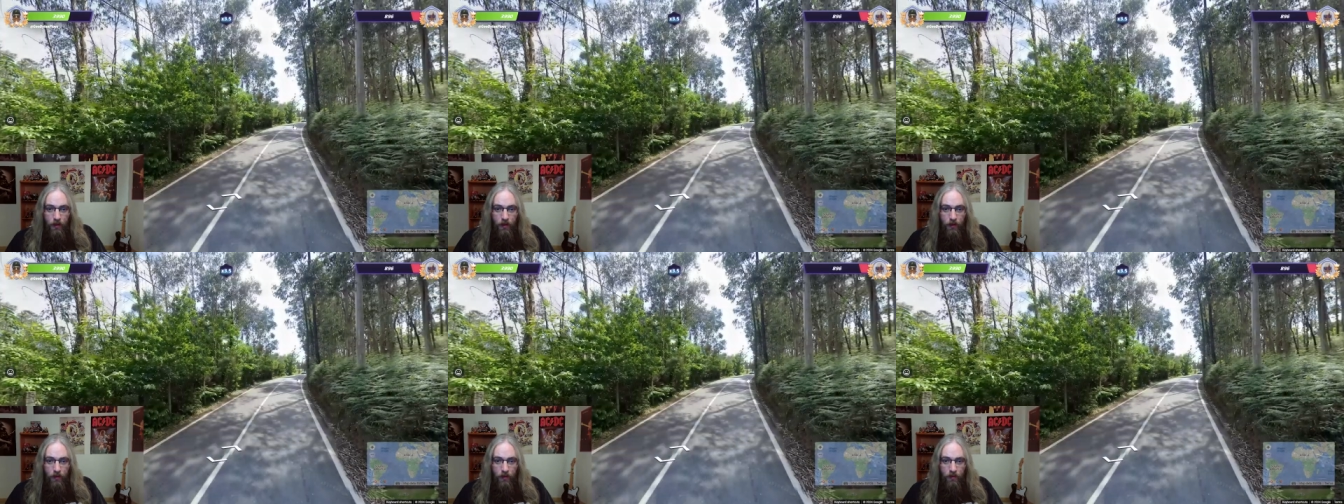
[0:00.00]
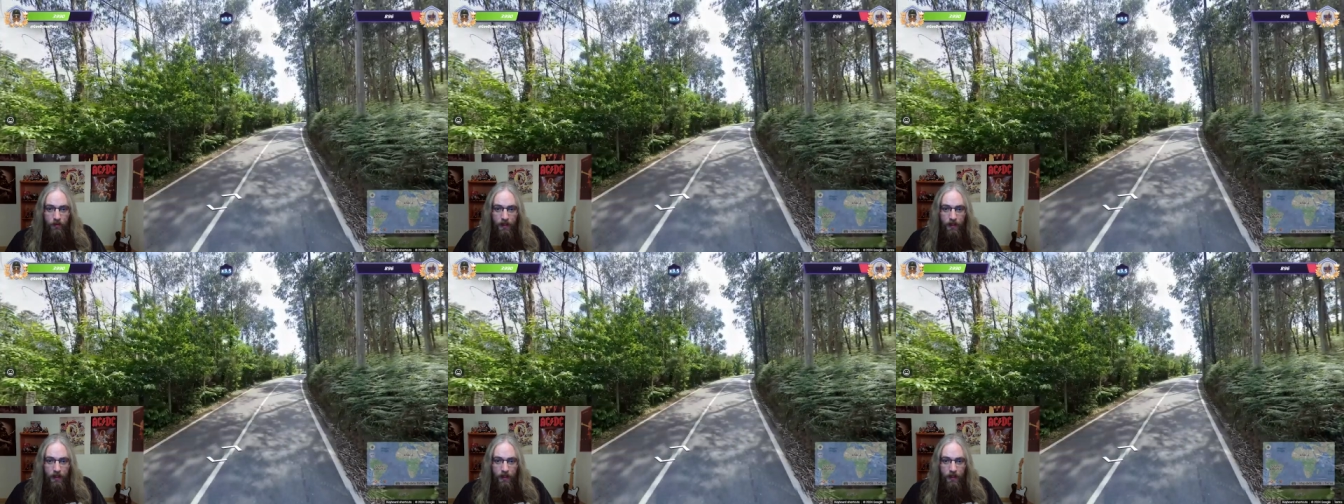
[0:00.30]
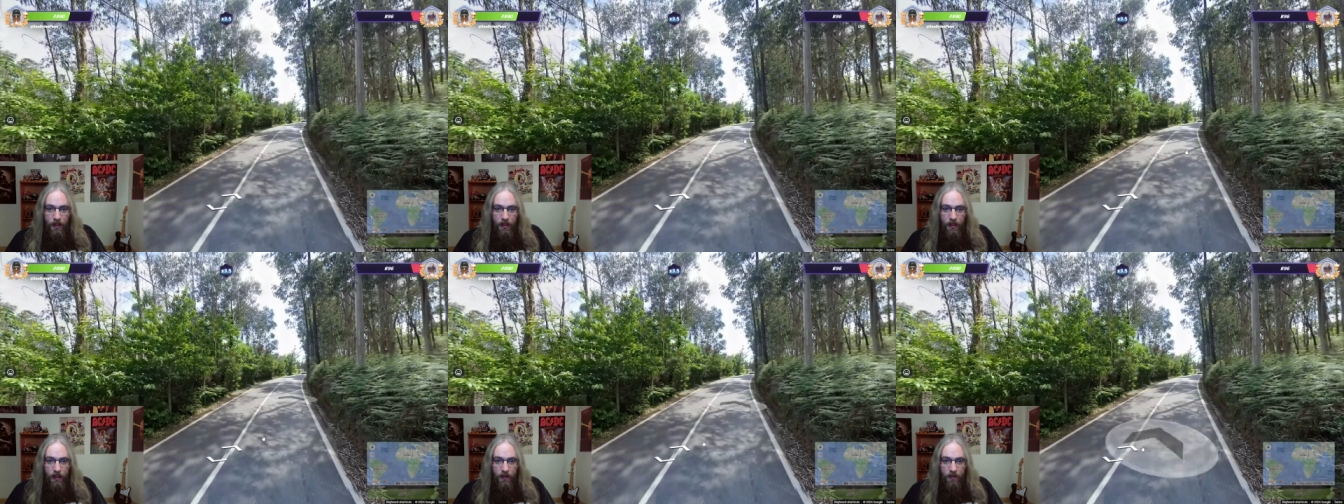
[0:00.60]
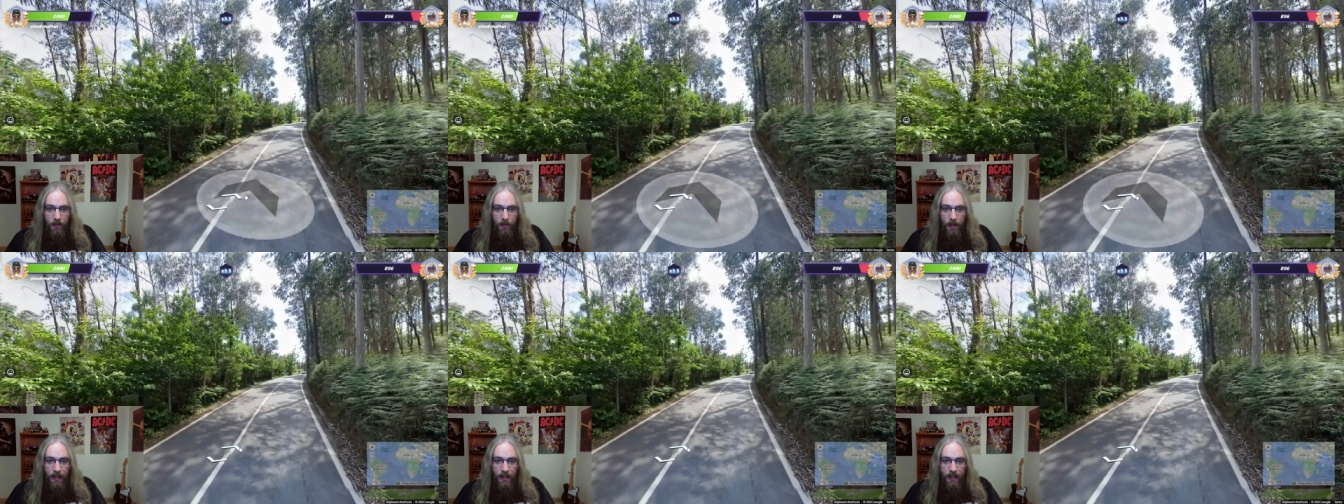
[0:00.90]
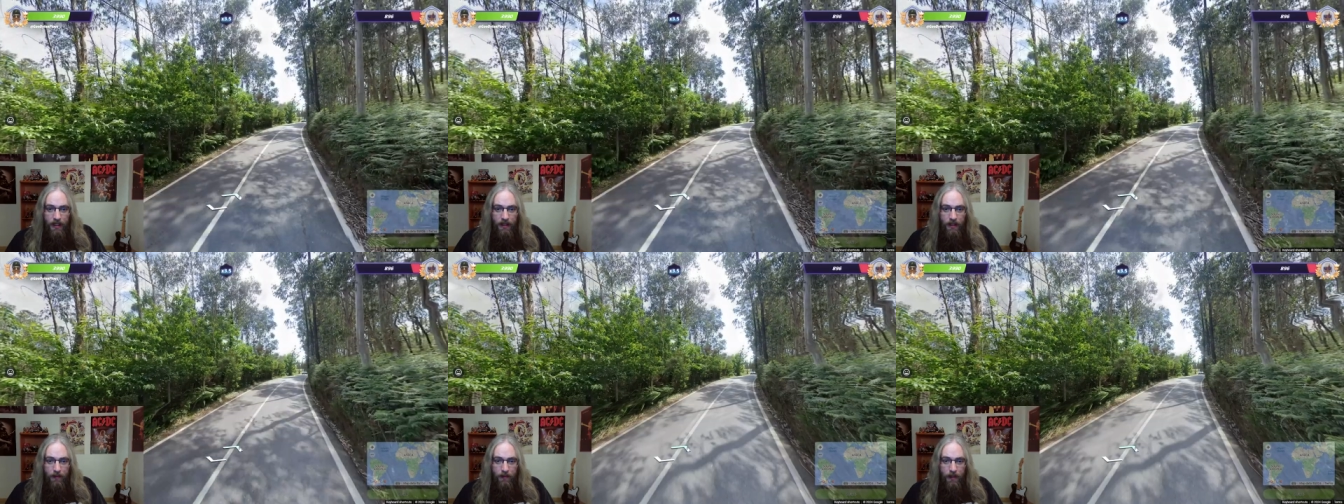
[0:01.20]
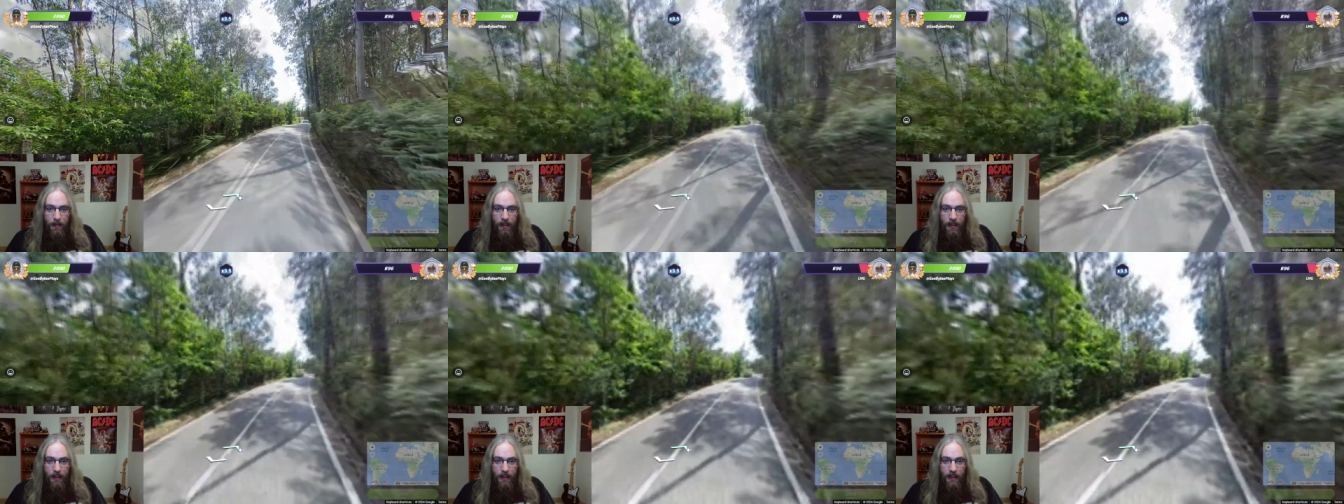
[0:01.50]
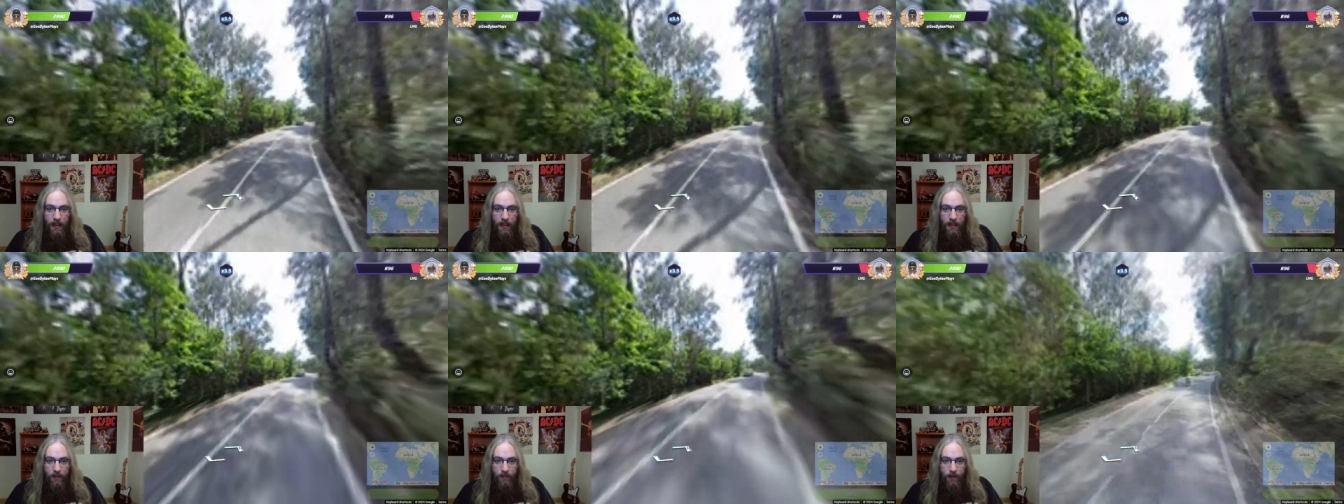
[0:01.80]
Could be many, many
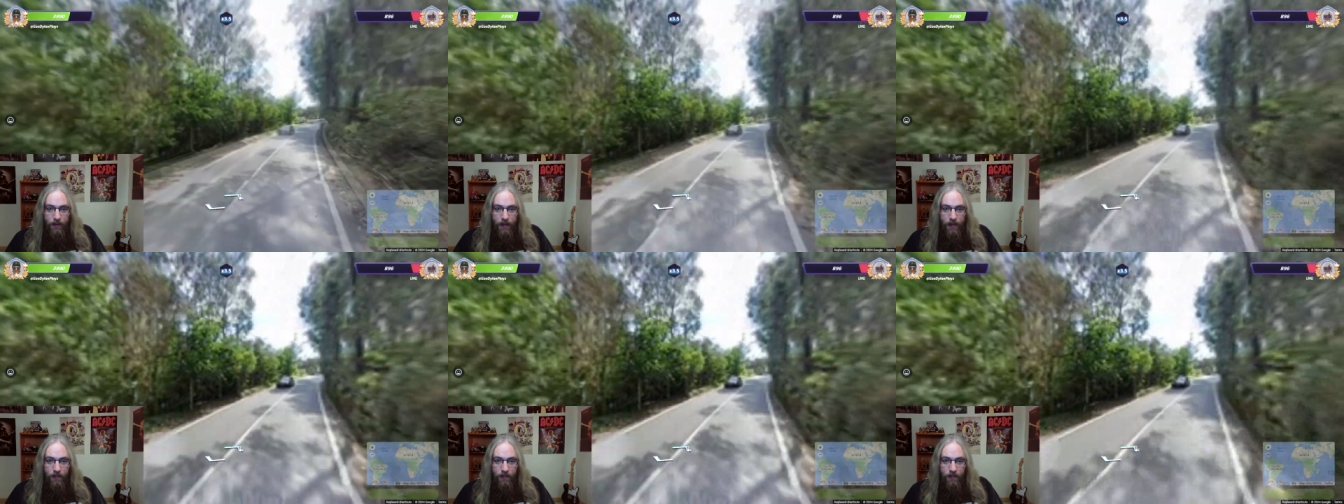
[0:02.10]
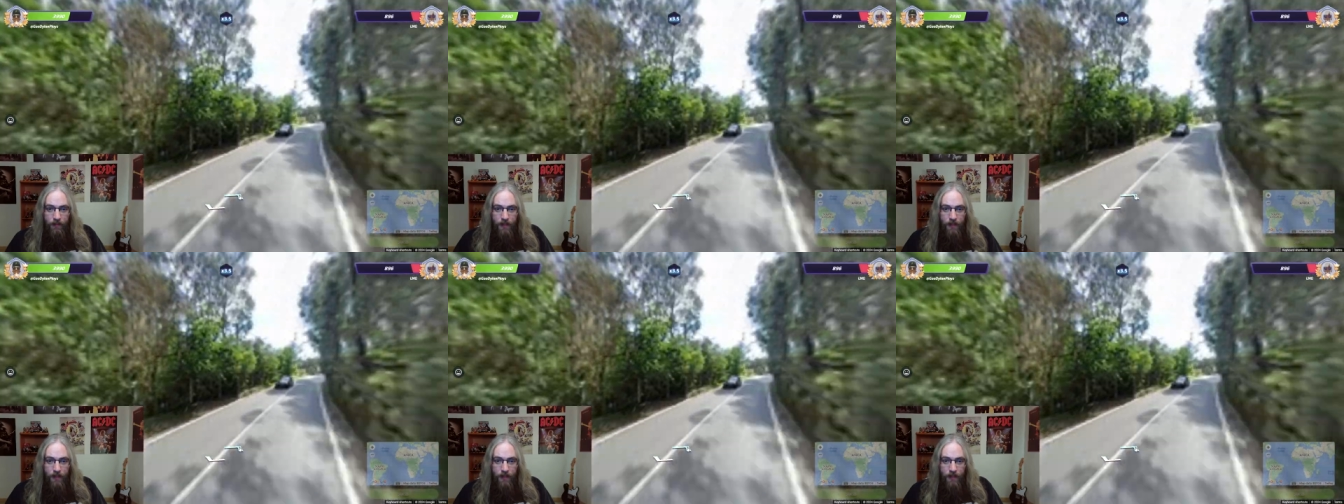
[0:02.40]
different